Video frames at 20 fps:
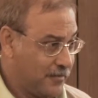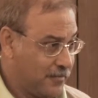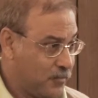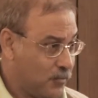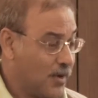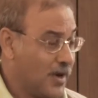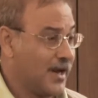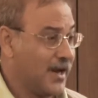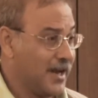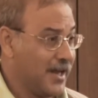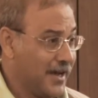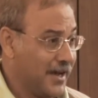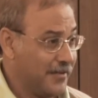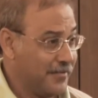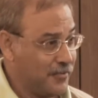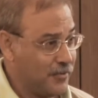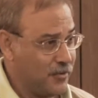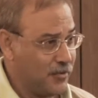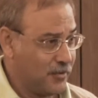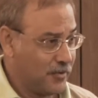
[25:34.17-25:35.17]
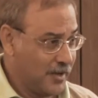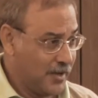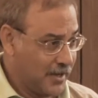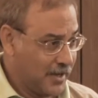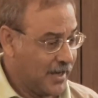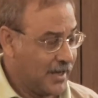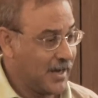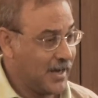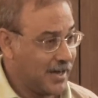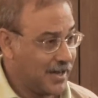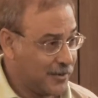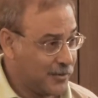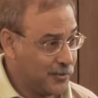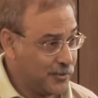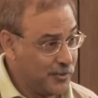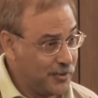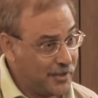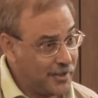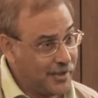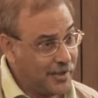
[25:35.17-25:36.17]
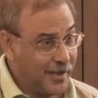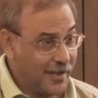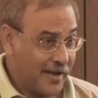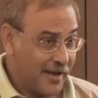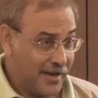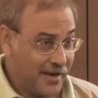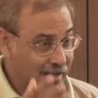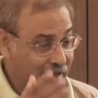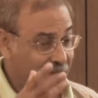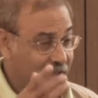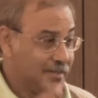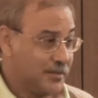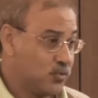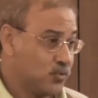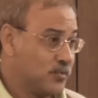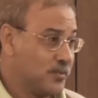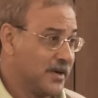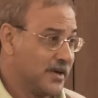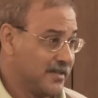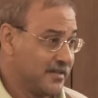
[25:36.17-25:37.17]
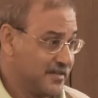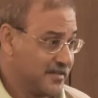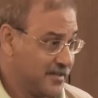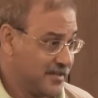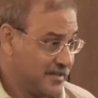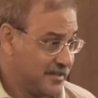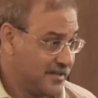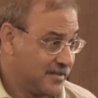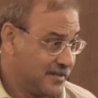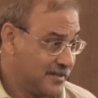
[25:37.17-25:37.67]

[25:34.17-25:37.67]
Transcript: wildlife or gaharu, and they get 2 months,